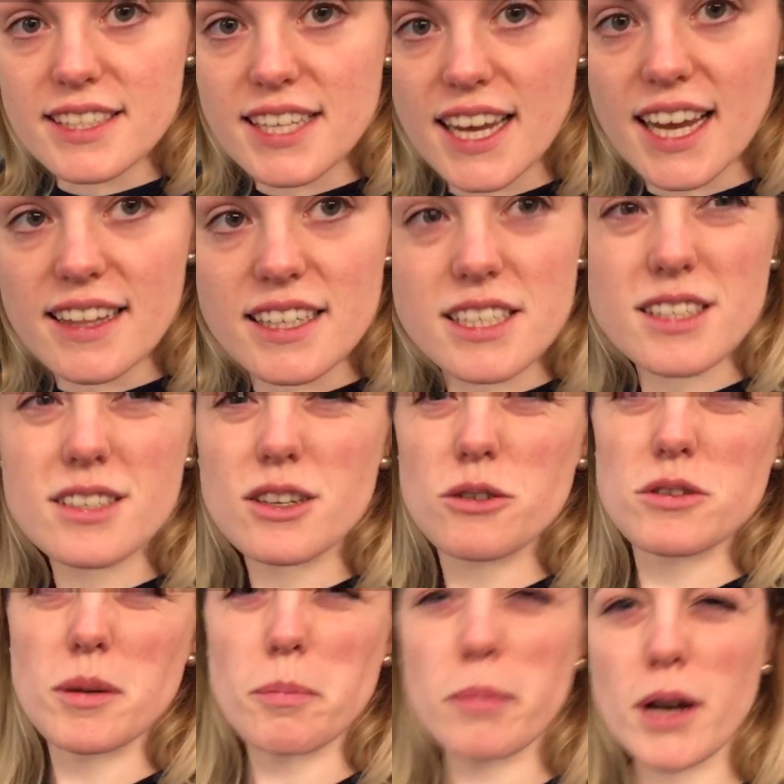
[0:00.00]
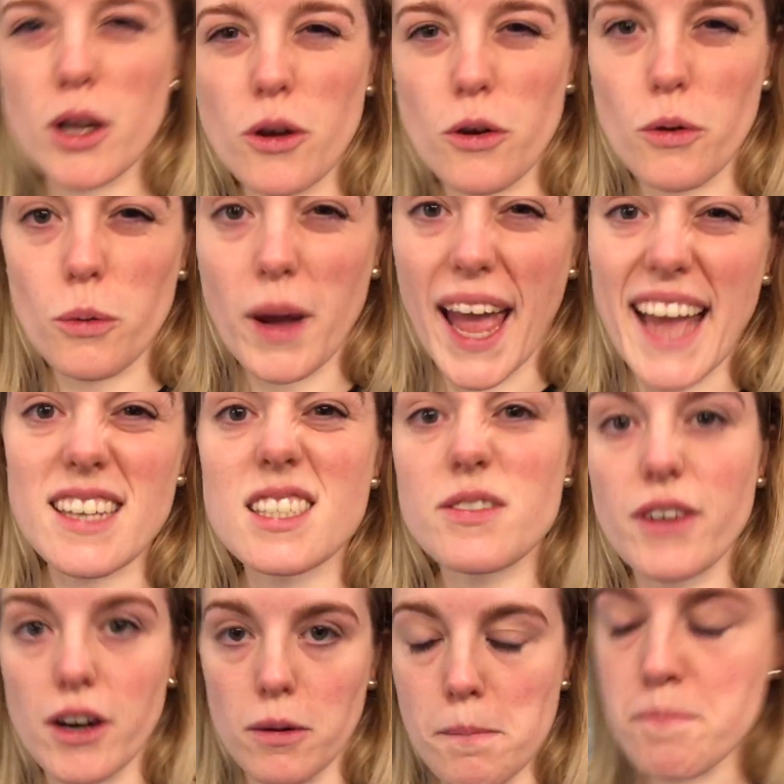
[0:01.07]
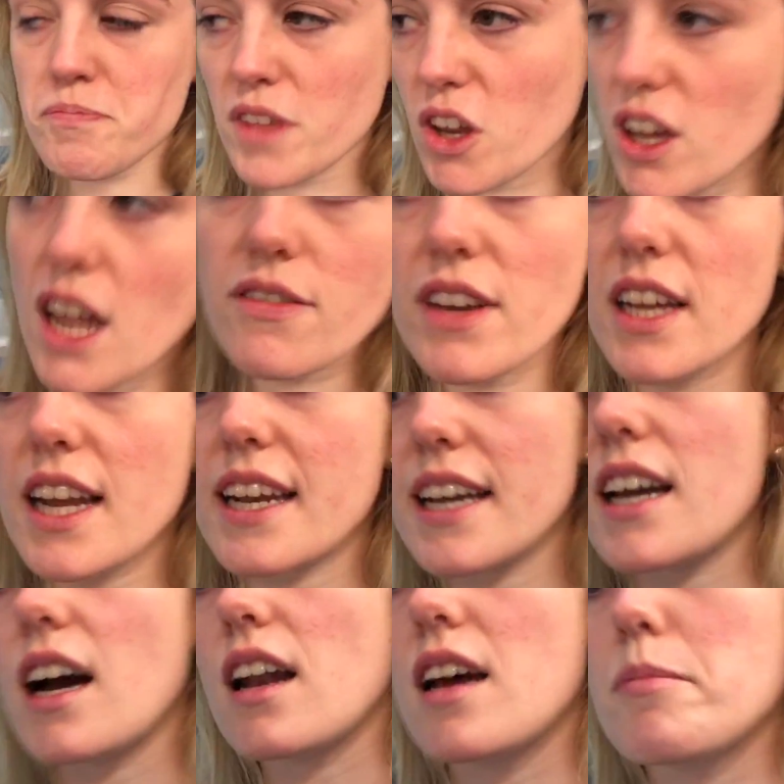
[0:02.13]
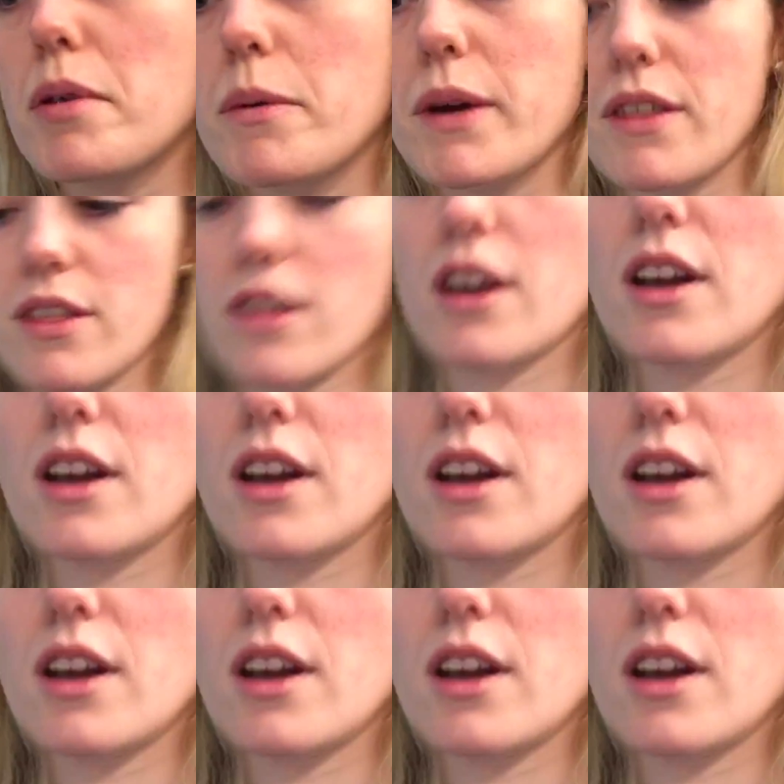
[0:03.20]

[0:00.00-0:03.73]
here, this is called a blue X film. You can have it in any colour, but we